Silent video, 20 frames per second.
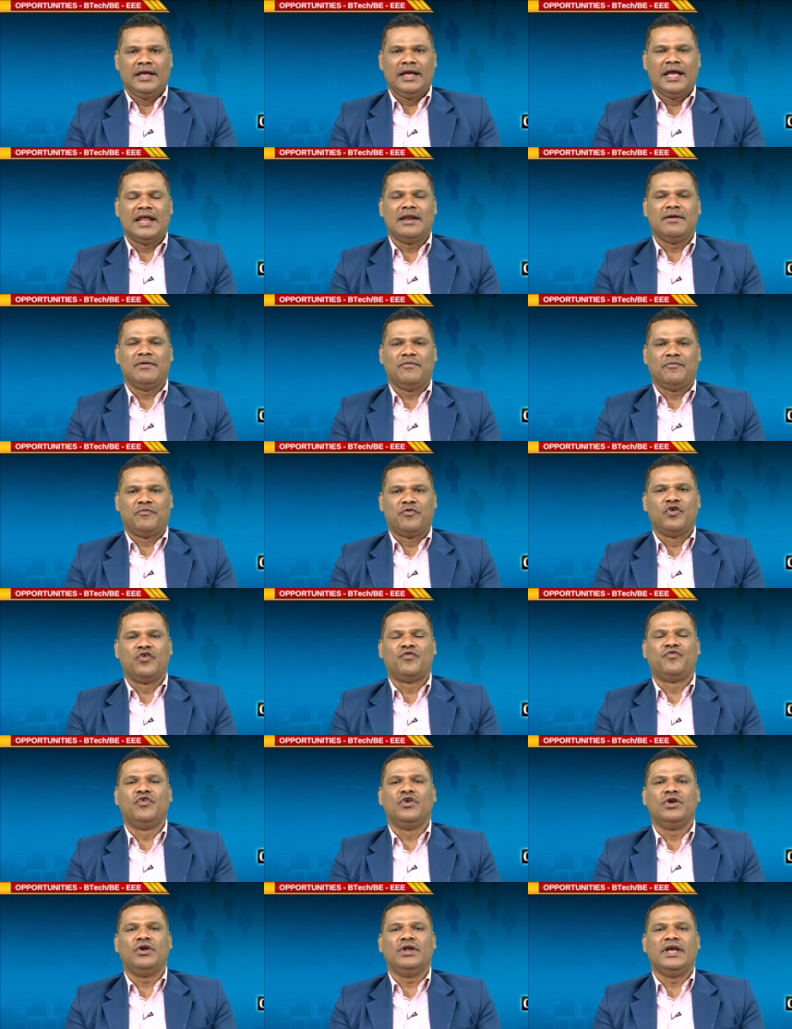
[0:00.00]
and
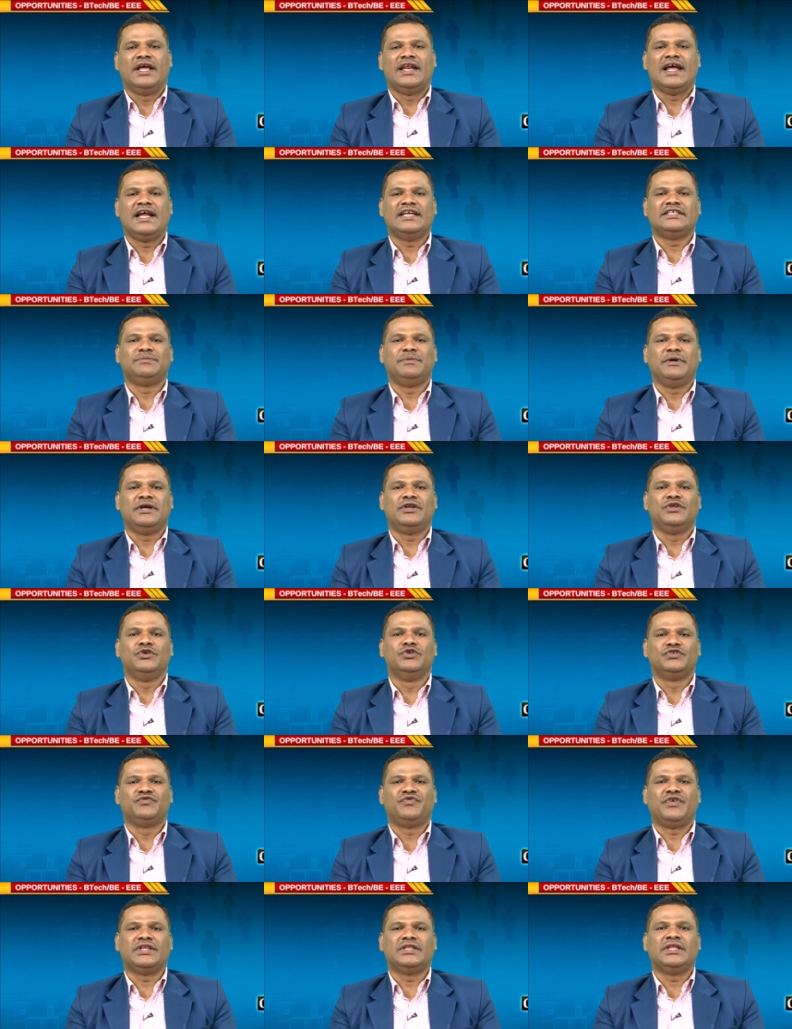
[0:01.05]
fruitful enhancement
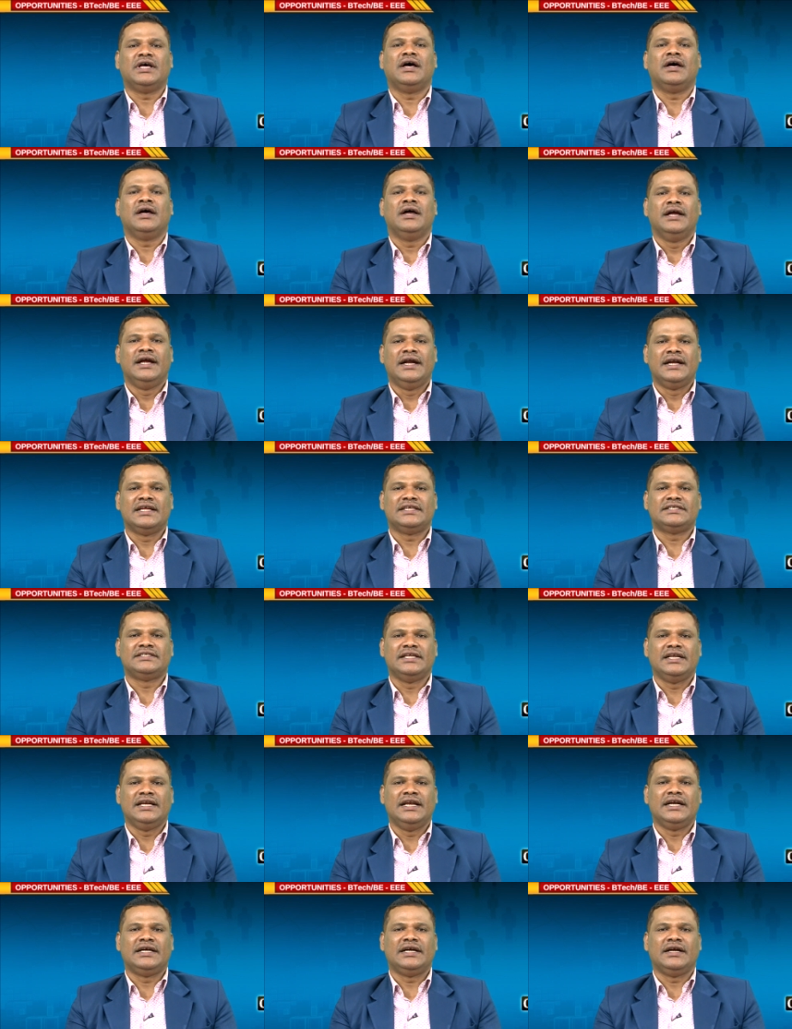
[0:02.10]
used for the industry
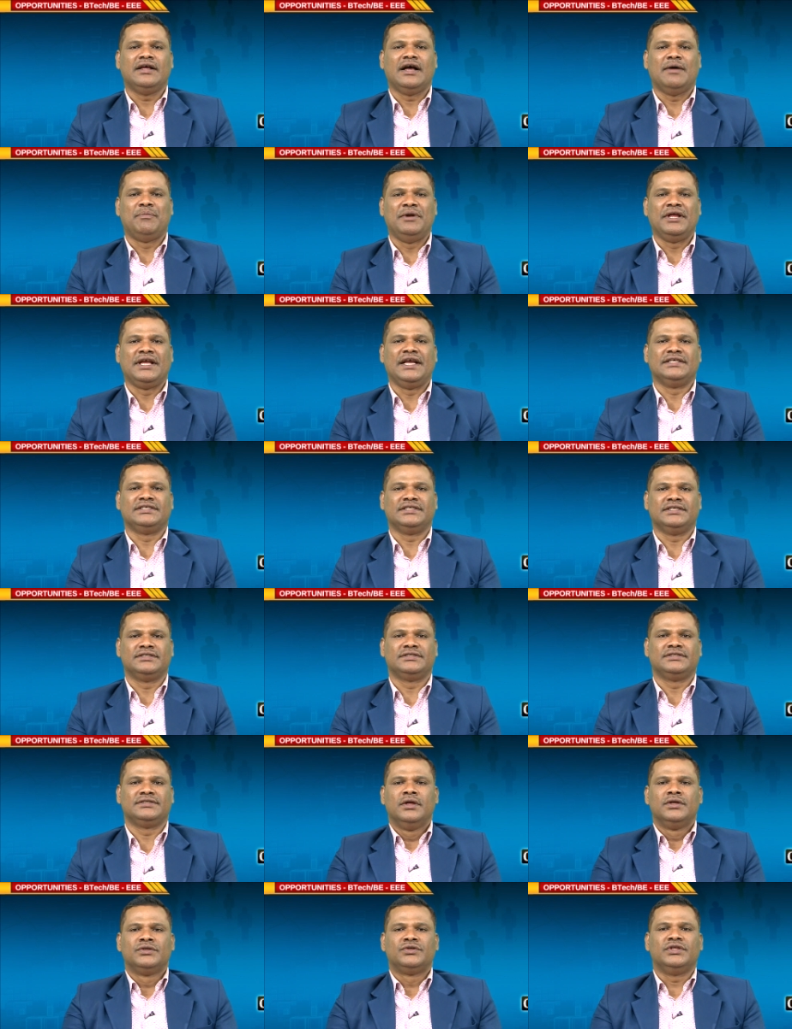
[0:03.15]
related
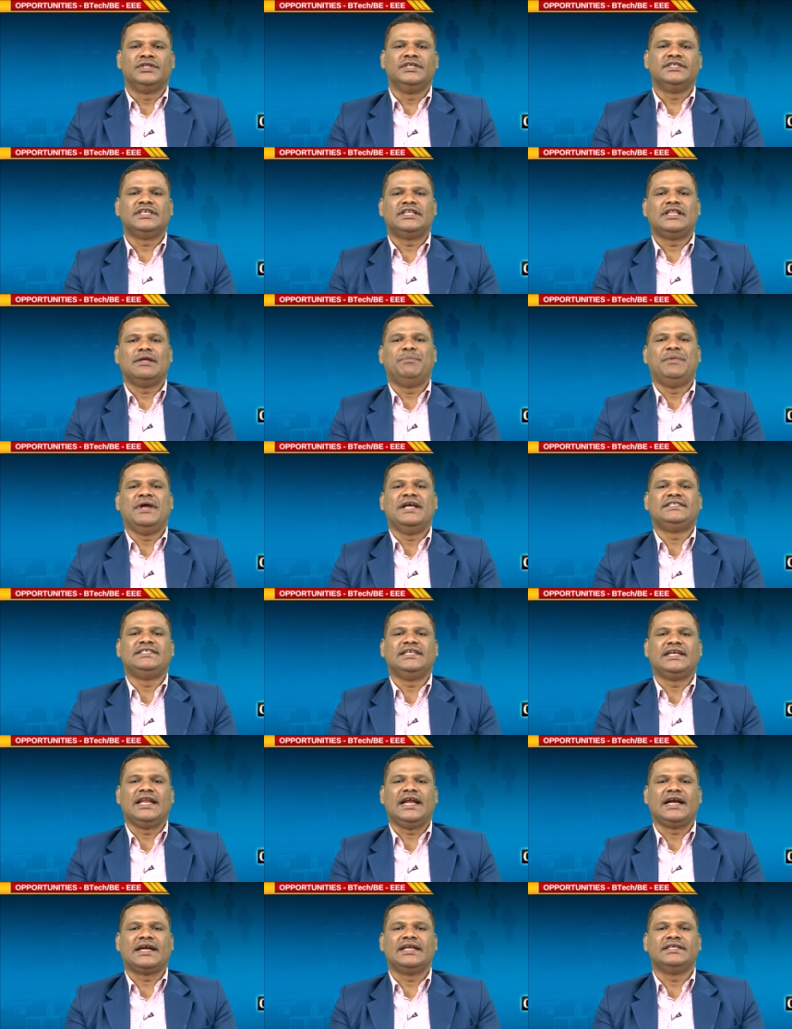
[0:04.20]
applications. So, these are the basic
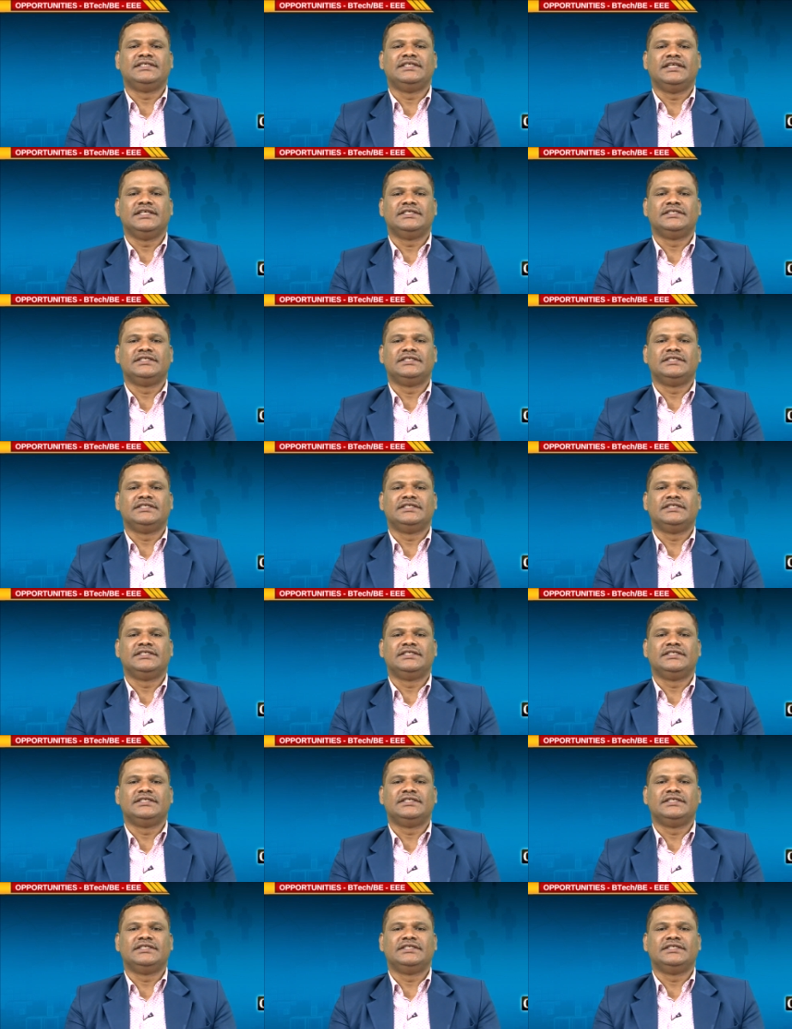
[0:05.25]
electricity